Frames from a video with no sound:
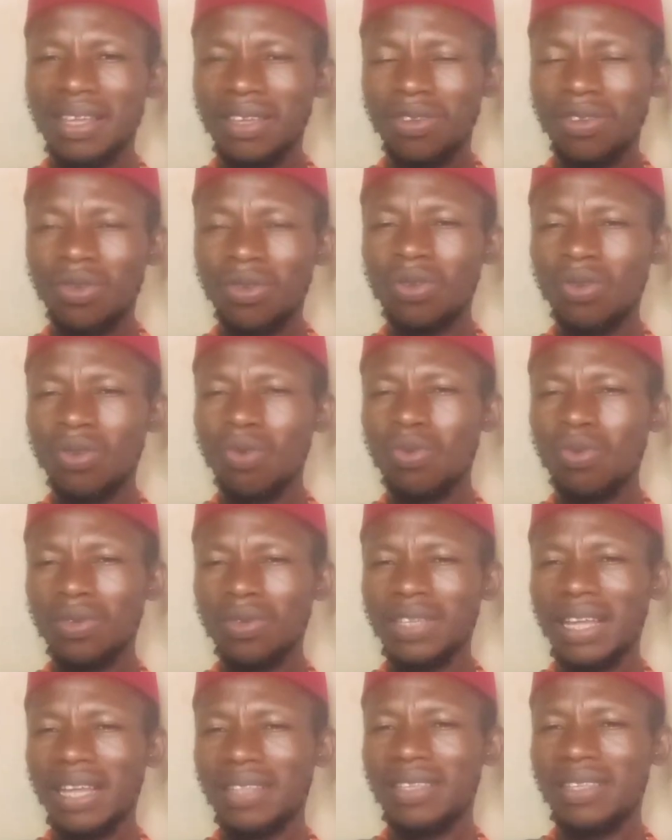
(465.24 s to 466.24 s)
You don't know who
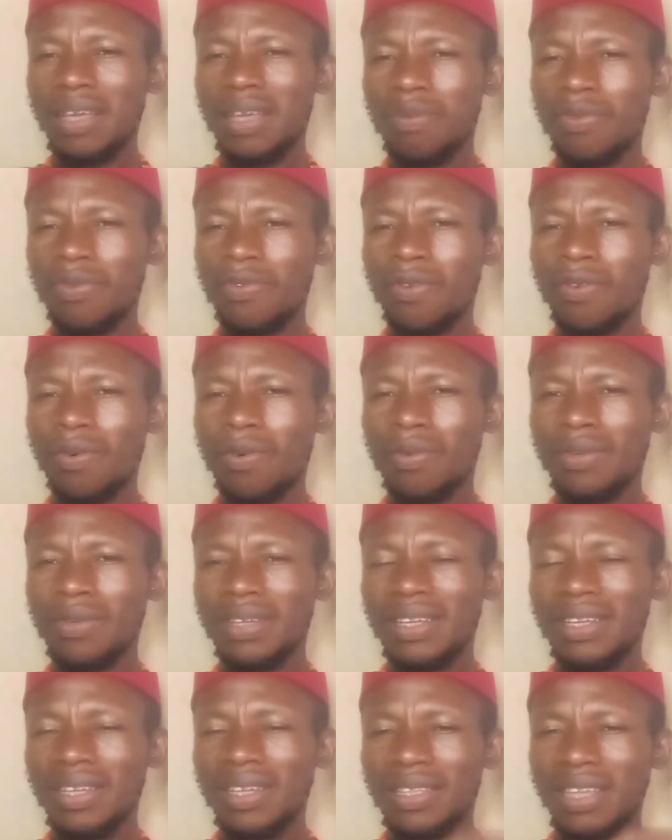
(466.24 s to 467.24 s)
sat there before.
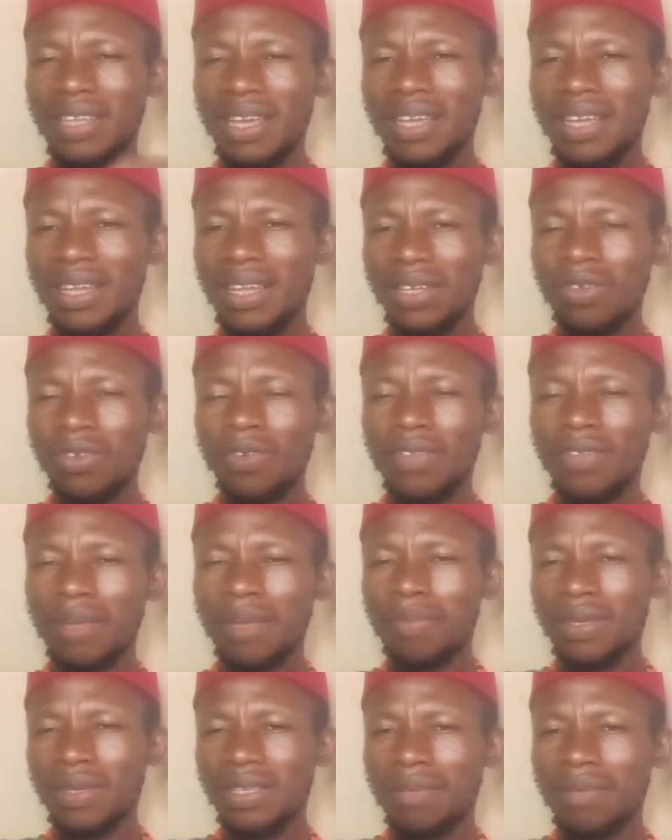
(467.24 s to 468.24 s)
The energy of
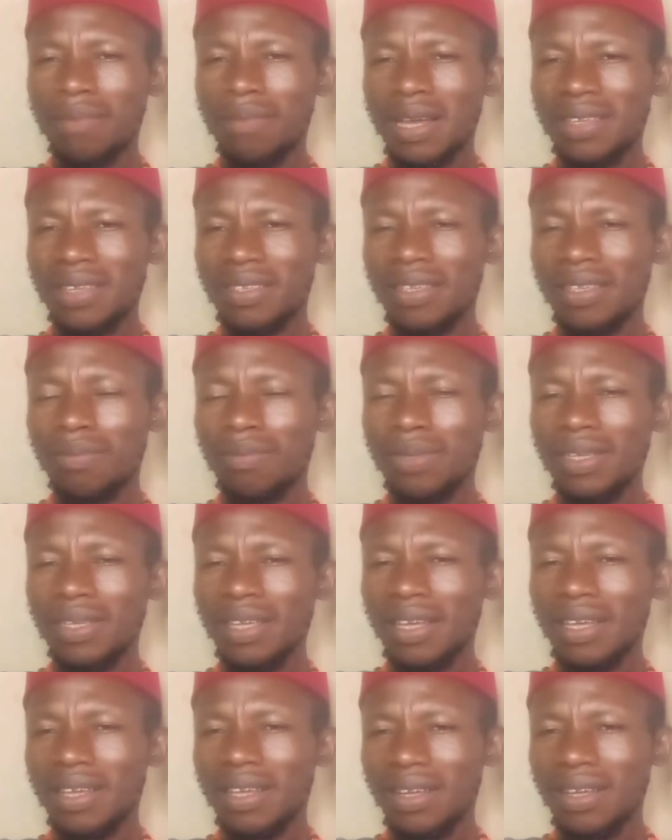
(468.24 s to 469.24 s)
that person might still
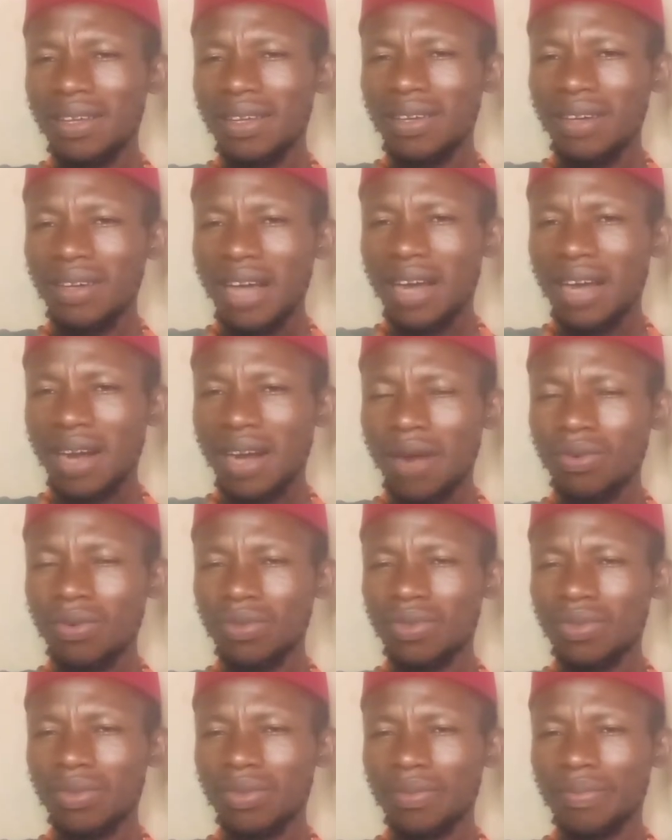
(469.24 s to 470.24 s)
be around.